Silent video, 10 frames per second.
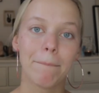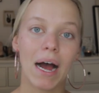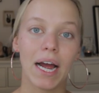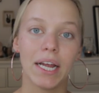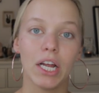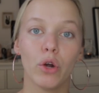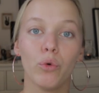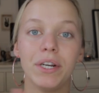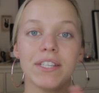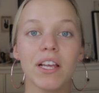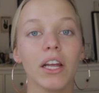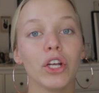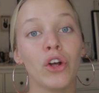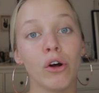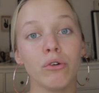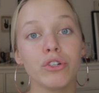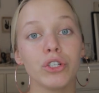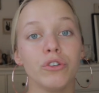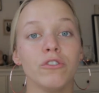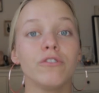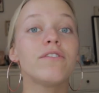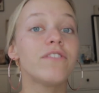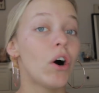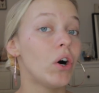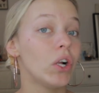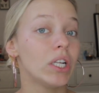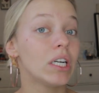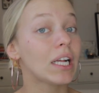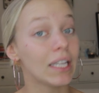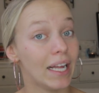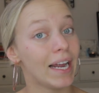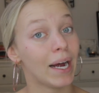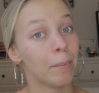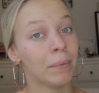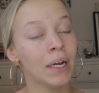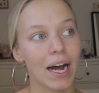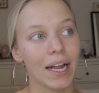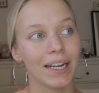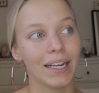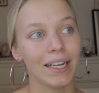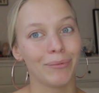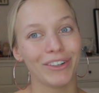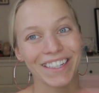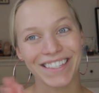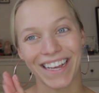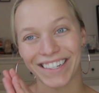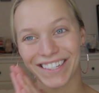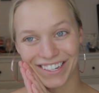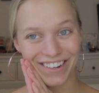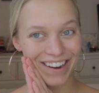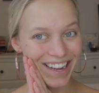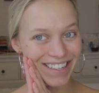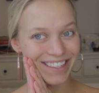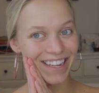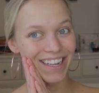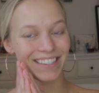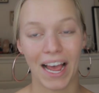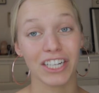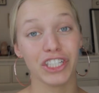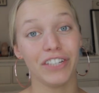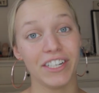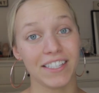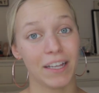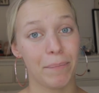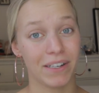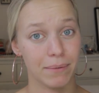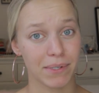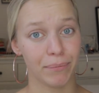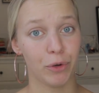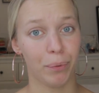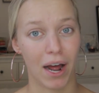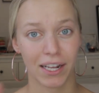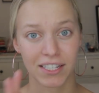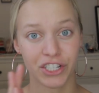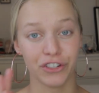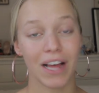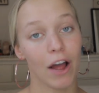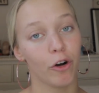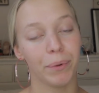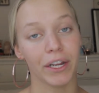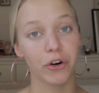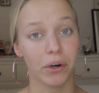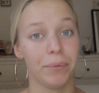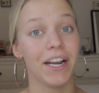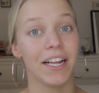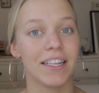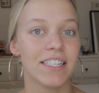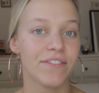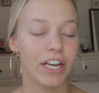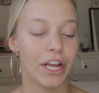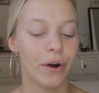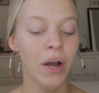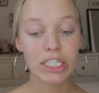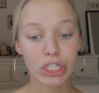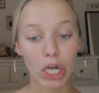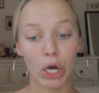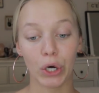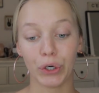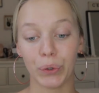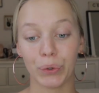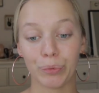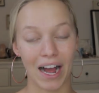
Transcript: my recent go-to fall glam. I am really excited to show you guys this. I actually recently picked up some new products too that I will be incorporating in this video, so